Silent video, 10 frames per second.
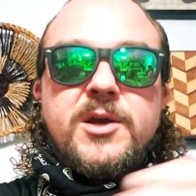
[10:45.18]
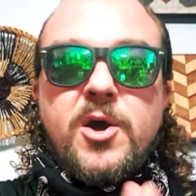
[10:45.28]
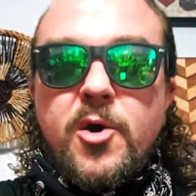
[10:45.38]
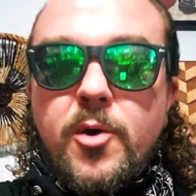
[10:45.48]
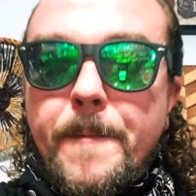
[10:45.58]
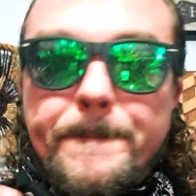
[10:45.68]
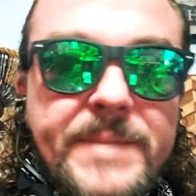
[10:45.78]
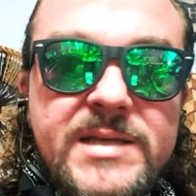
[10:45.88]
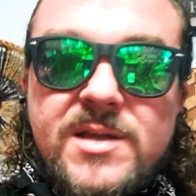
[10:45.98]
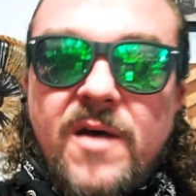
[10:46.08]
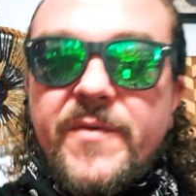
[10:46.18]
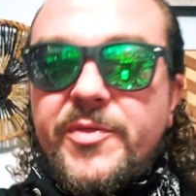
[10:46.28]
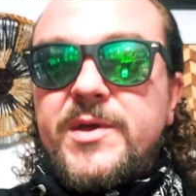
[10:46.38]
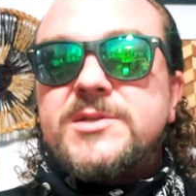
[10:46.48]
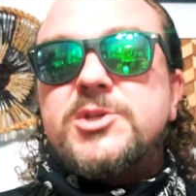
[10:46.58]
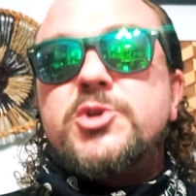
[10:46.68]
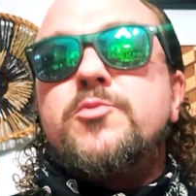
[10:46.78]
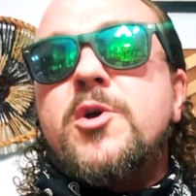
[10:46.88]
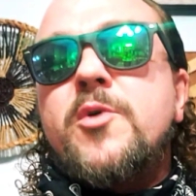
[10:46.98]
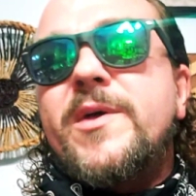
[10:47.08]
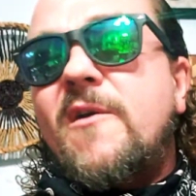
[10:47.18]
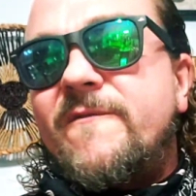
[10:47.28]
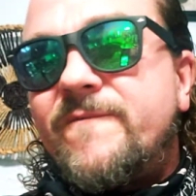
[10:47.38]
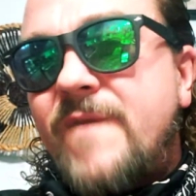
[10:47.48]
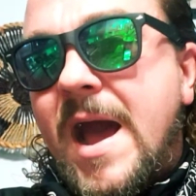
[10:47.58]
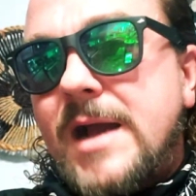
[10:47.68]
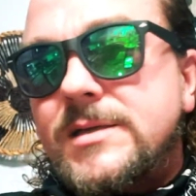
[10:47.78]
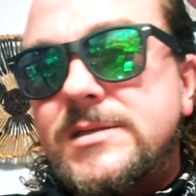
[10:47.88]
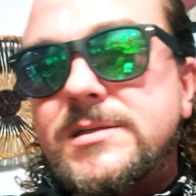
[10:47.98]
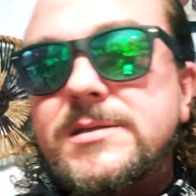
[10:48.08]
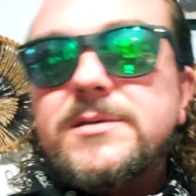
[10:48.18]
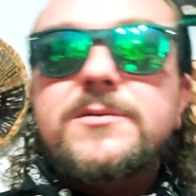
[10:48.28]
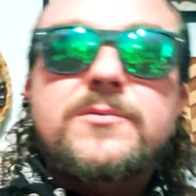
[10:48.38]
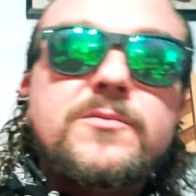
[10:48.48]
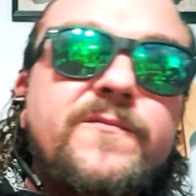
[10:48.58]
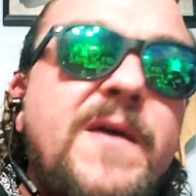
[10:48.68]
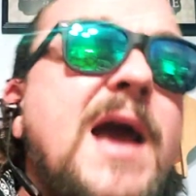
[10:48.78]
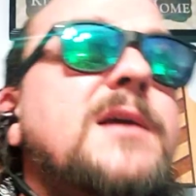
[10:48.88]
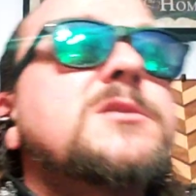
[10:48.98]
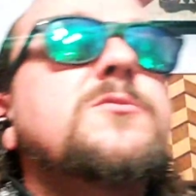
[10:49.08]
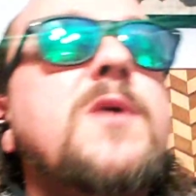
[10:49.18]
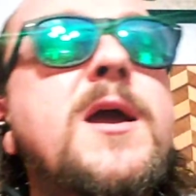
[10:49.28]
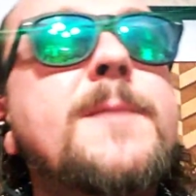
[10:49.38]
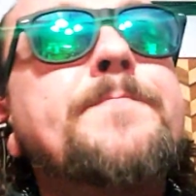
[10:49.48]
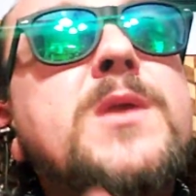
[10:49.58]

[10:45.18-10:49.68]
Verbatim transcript: to go based off of things that you know that are facts. Facts, right?